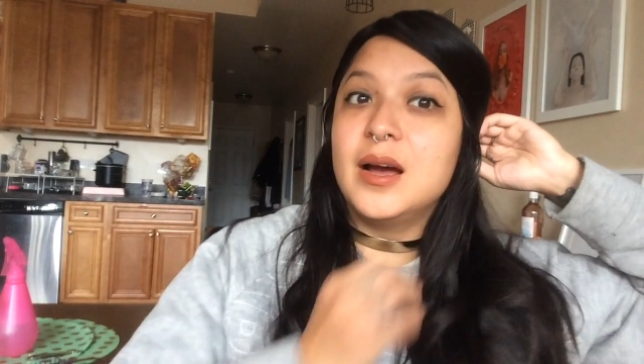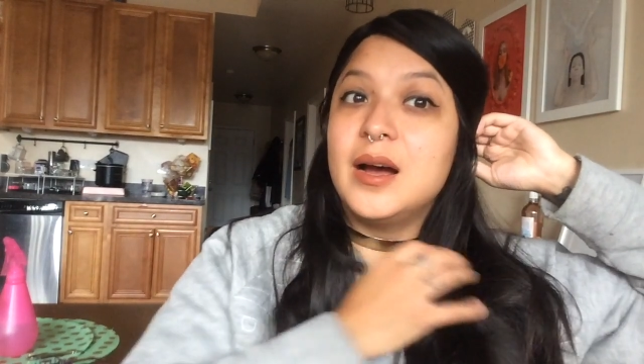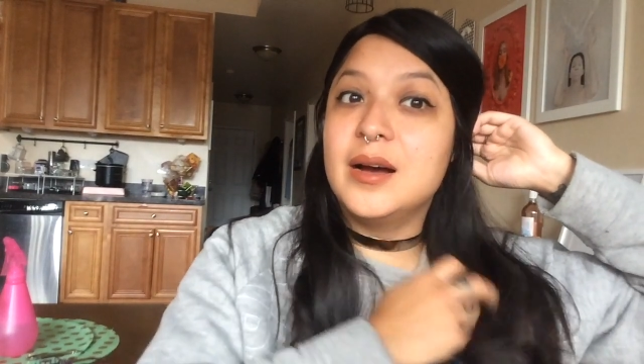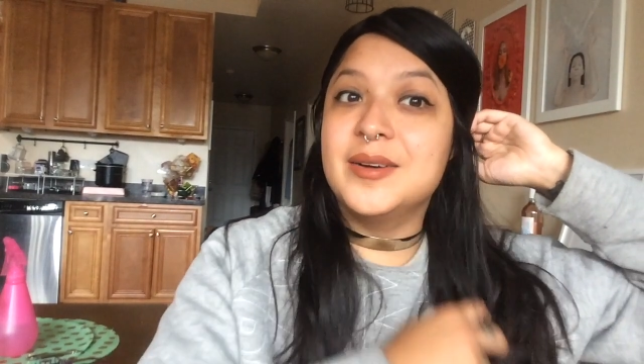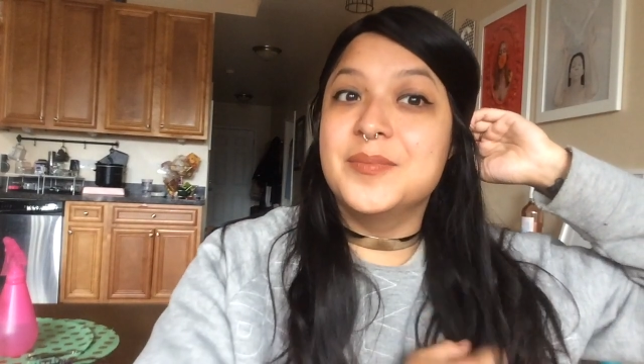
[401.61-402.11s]

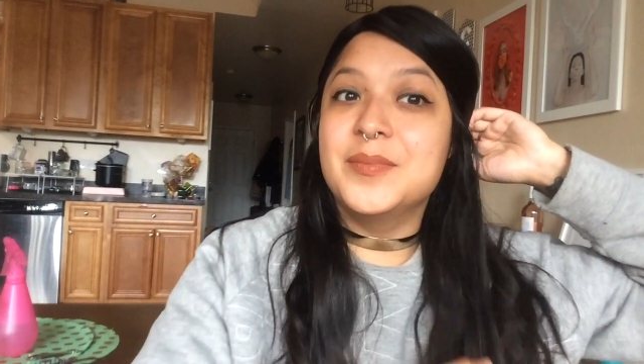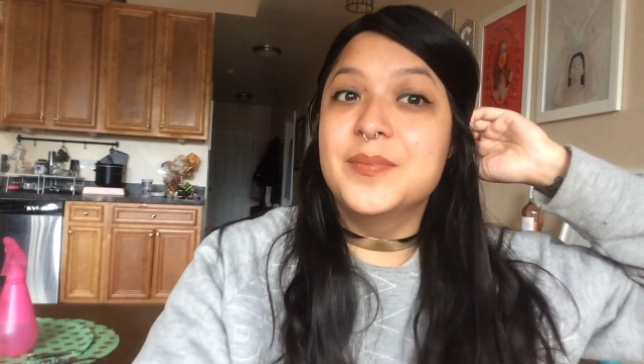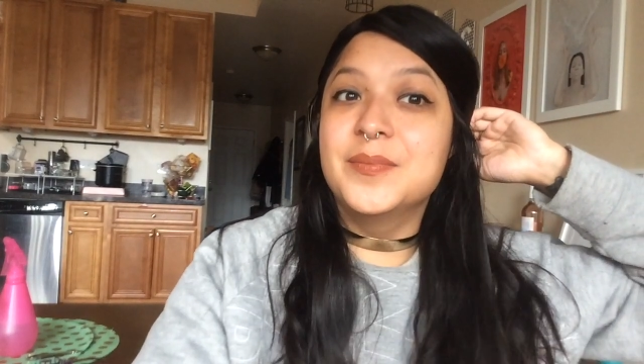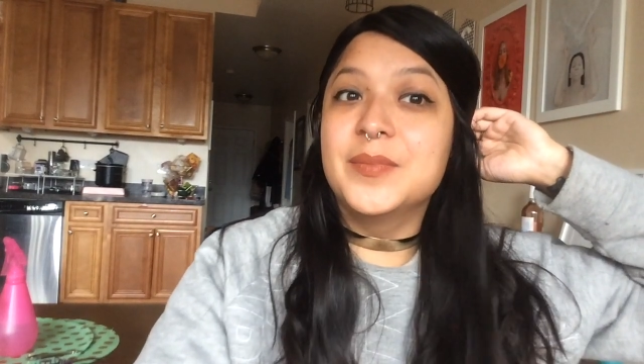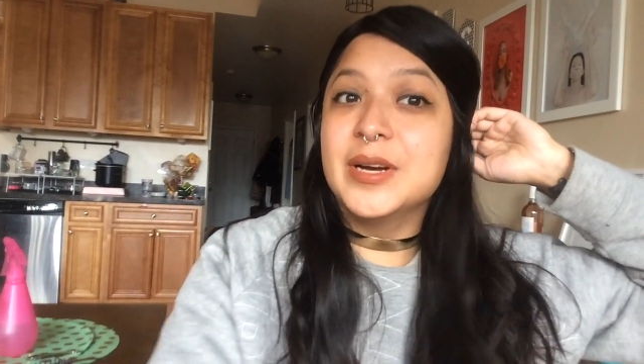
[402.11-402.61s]

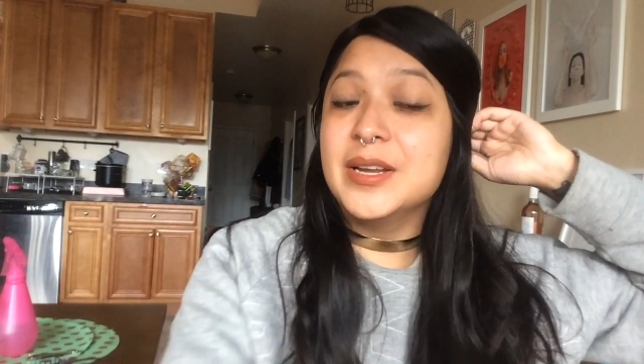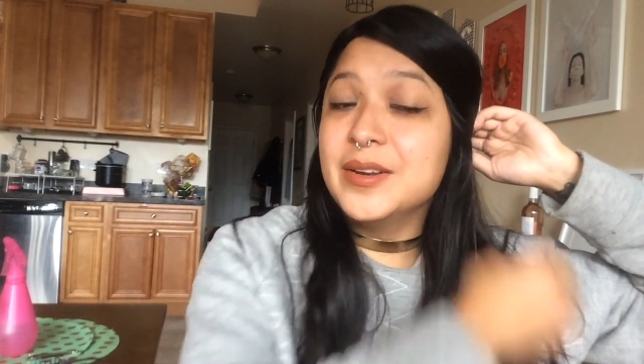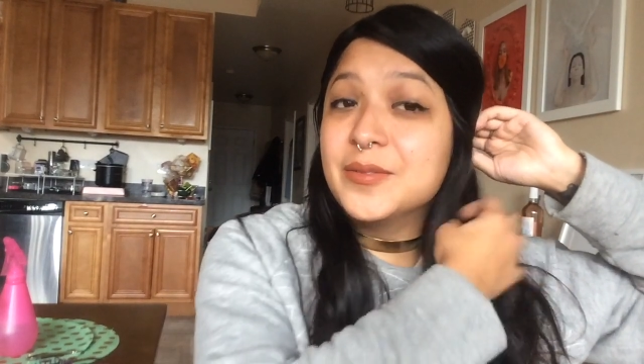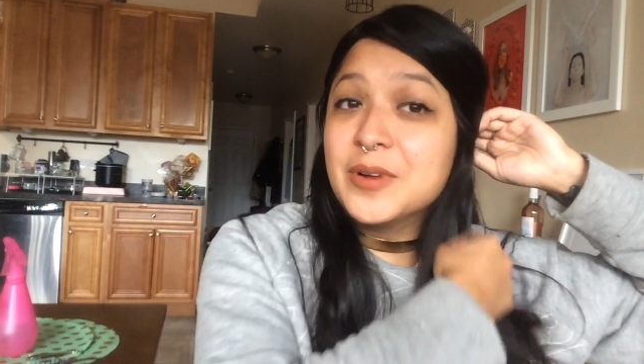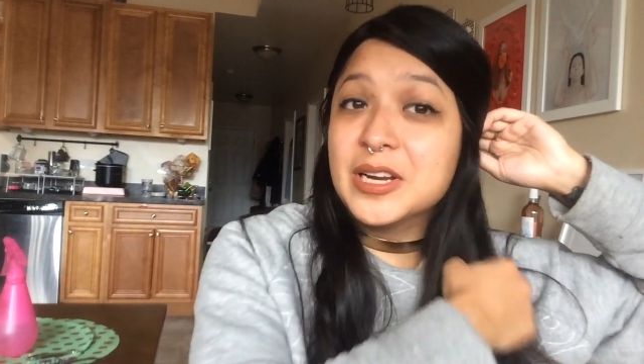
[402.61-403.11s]
But
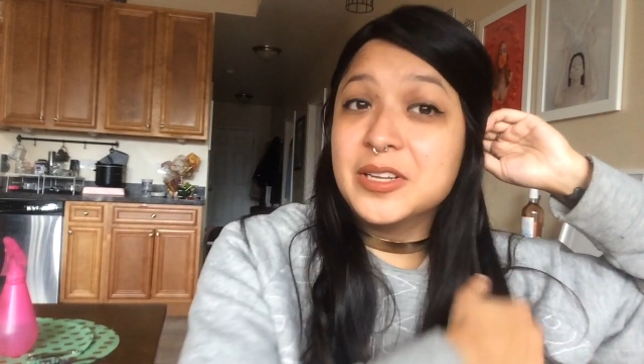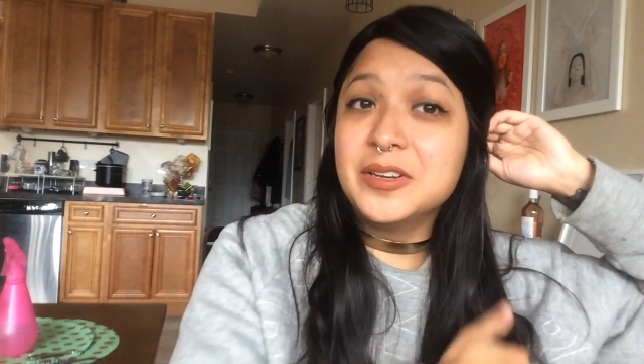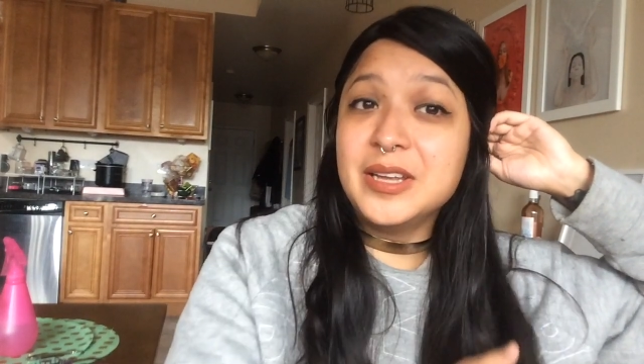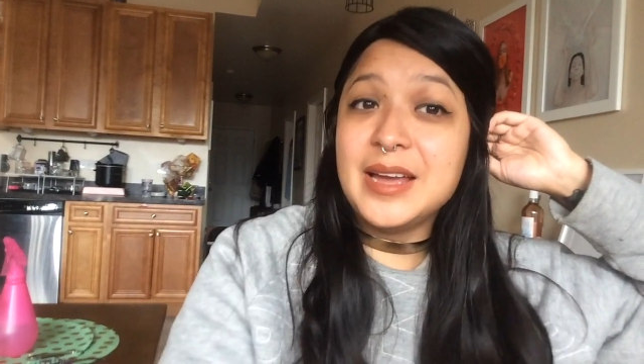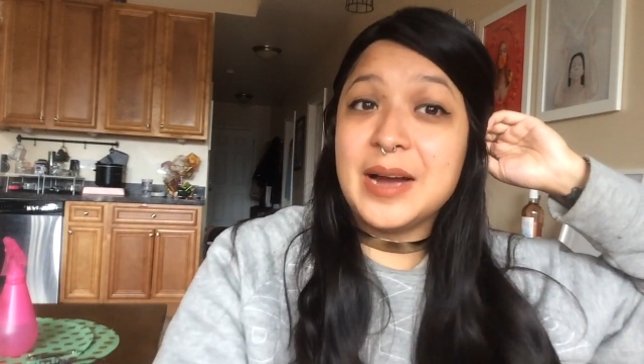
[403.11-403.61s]

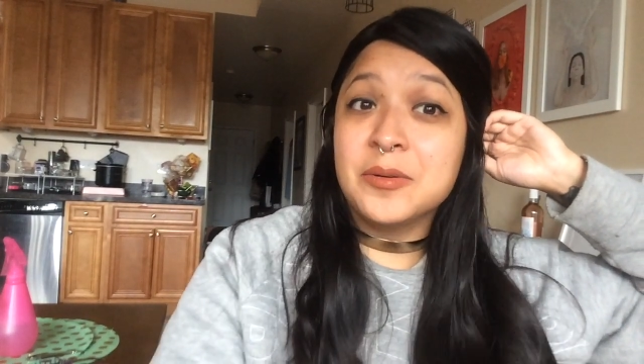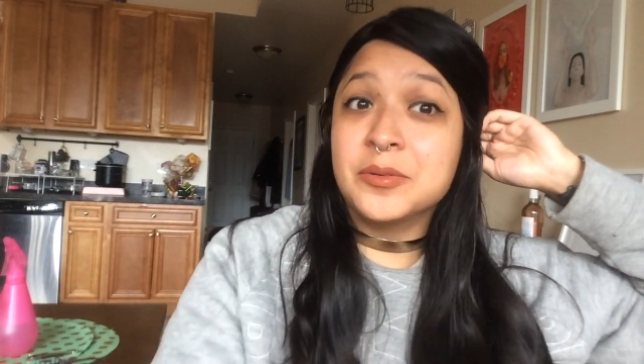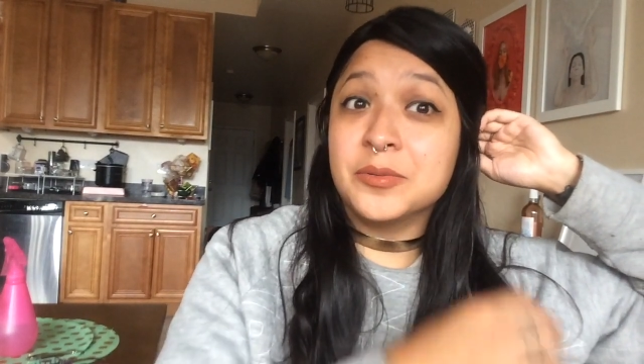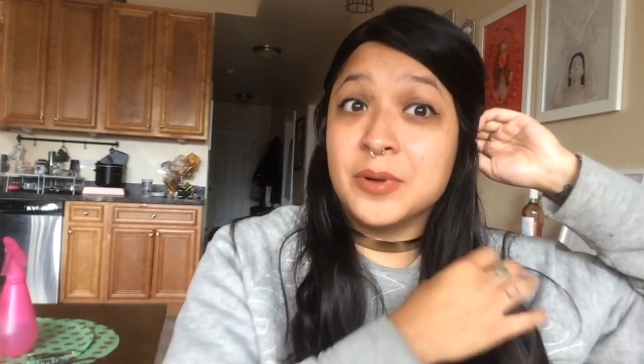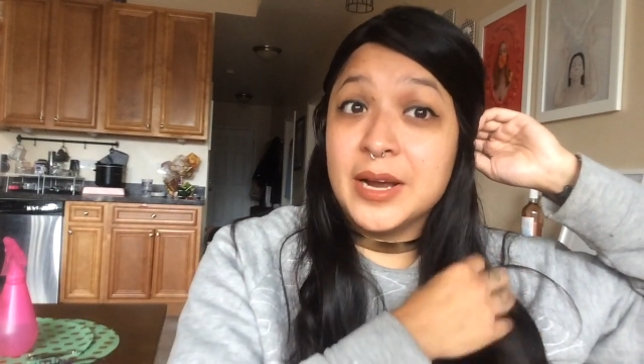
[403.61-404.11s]
regularly, I
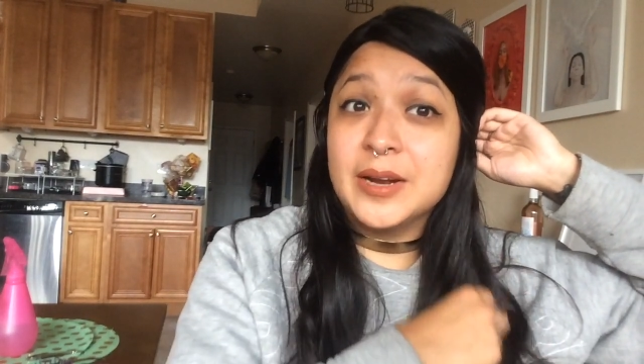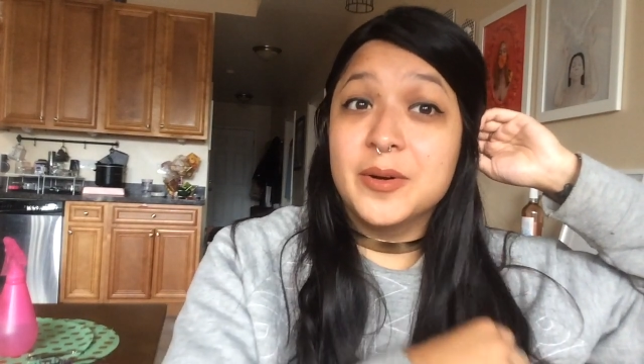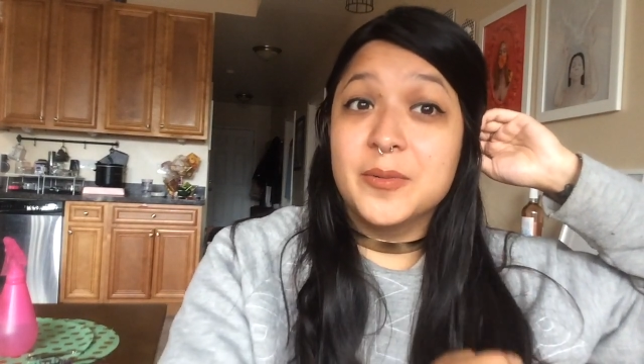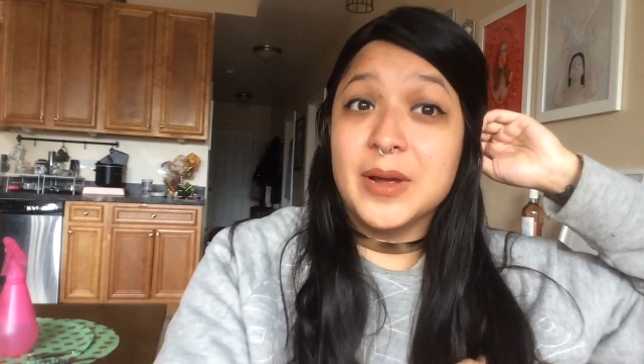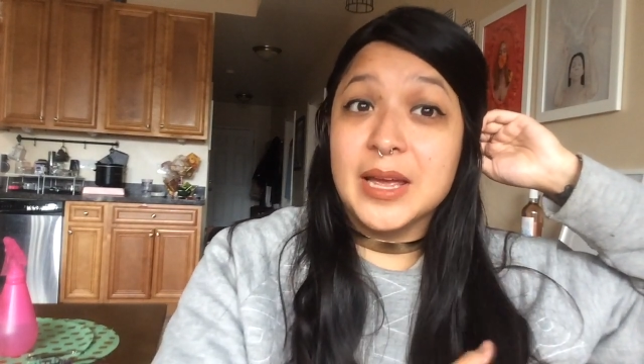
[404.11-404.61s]
would right
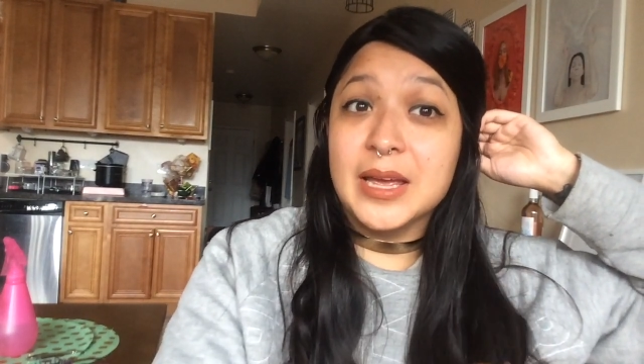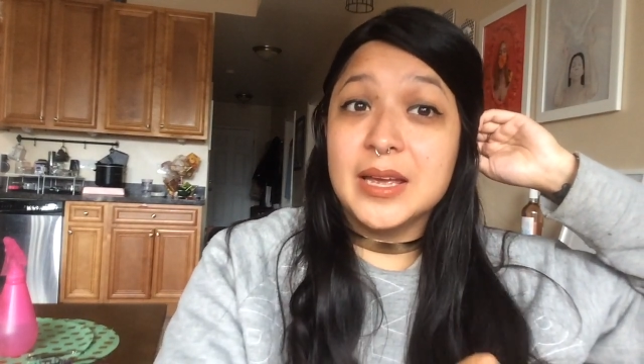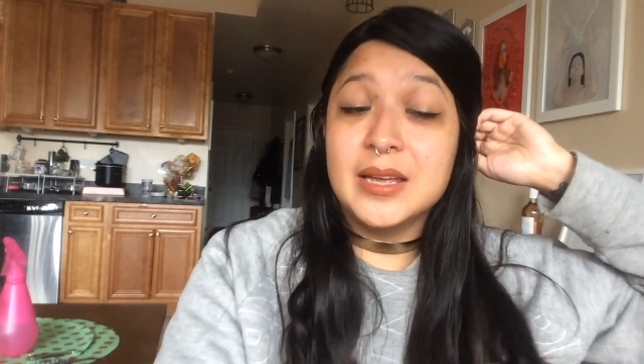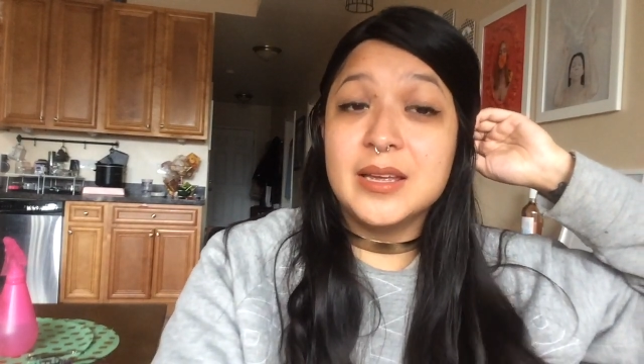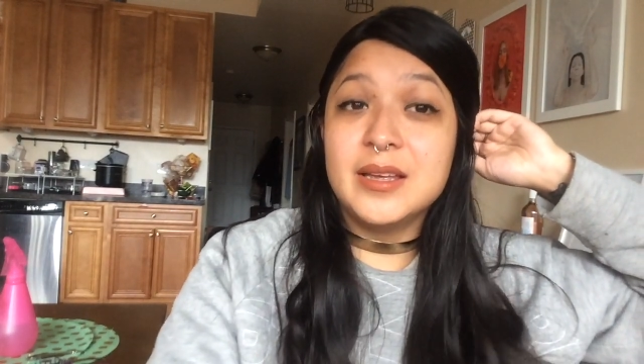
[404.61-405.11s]
away